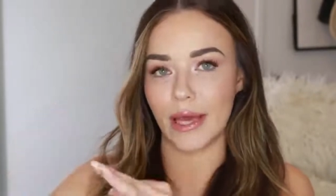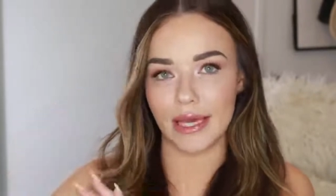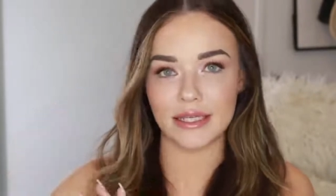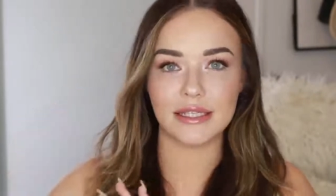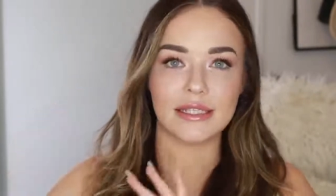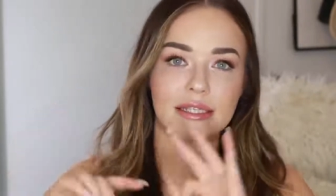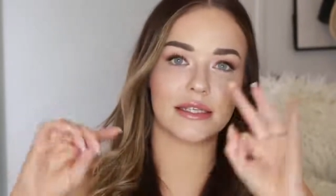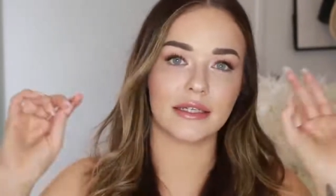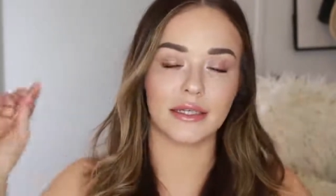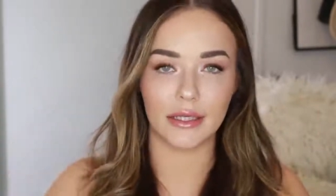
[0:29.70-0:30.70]

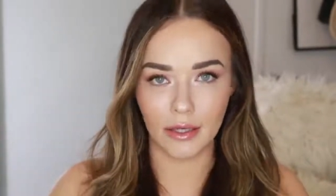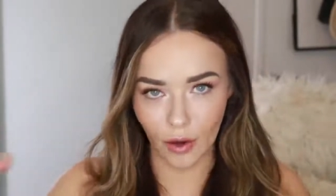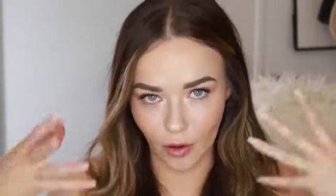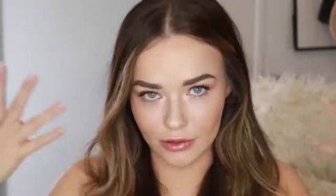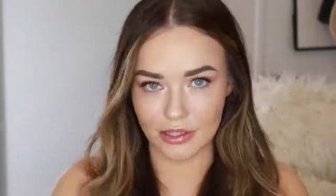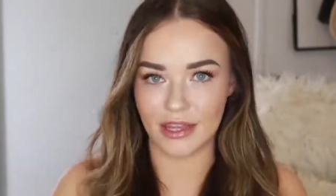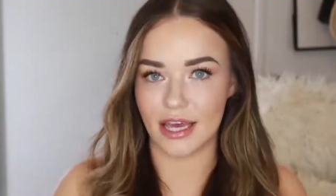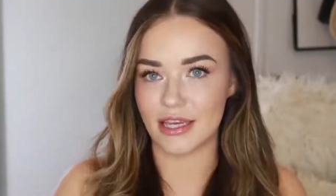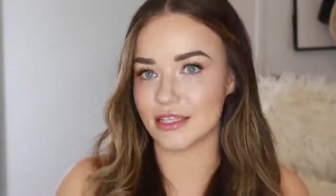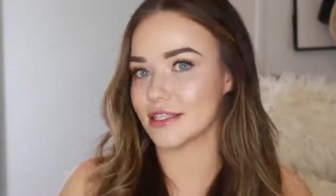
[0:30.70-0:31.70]
face, all the
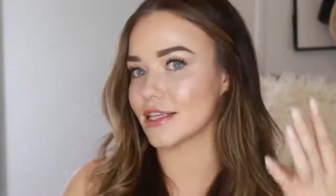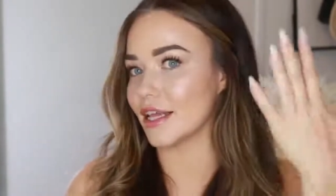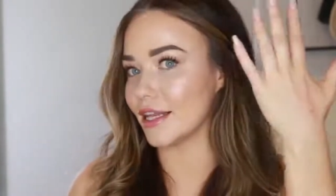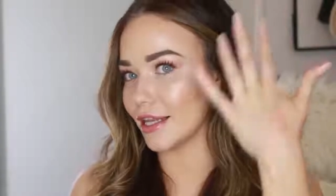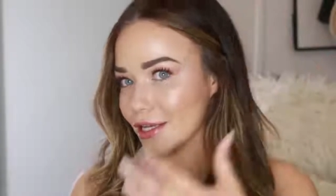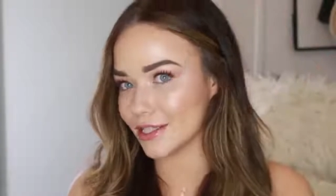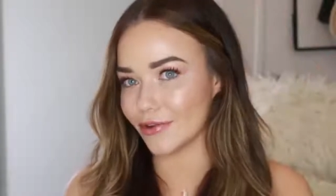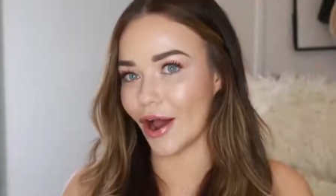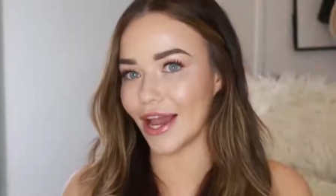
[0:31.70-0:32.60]
things, lots of